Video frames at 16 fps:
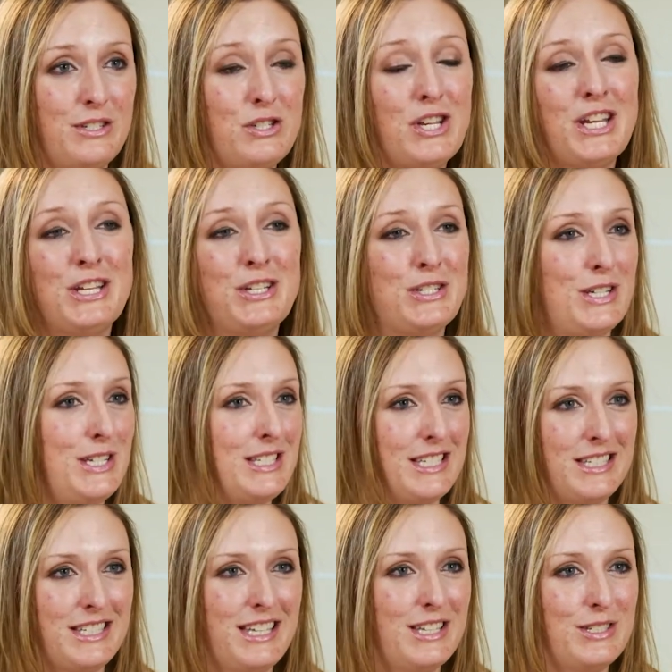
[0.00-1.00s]
changes
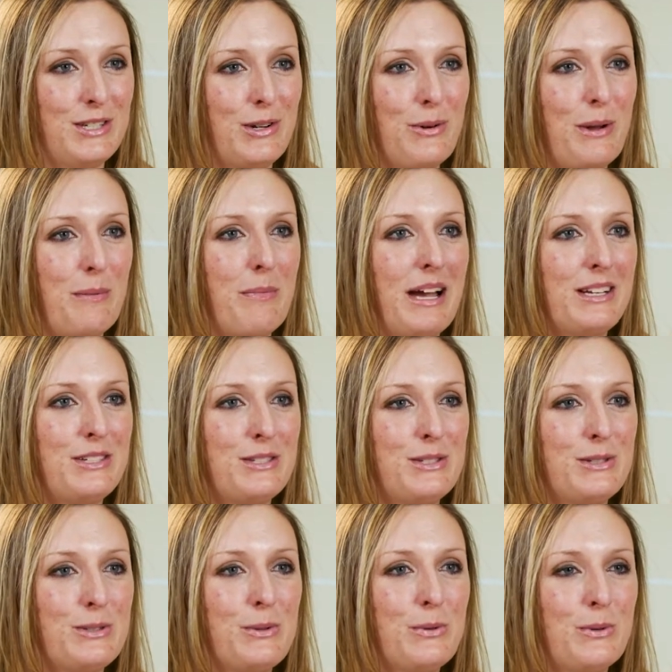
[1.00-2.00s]
as kids are going back to
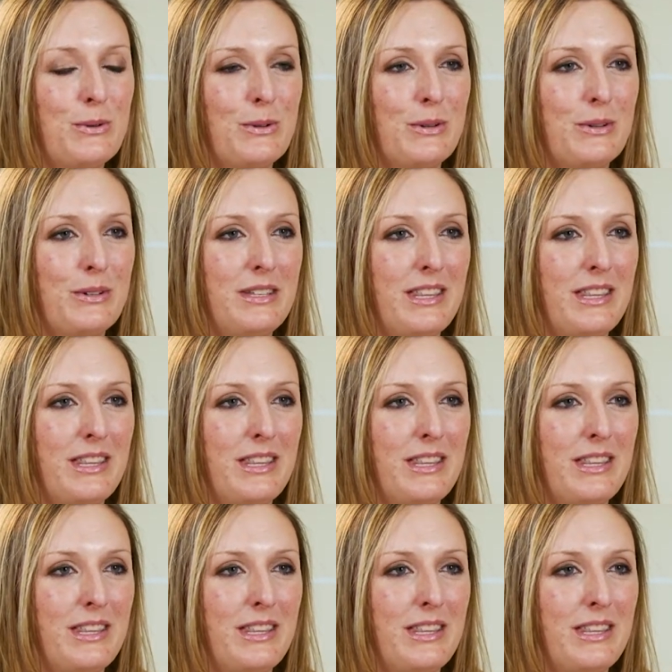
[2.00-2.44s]
school.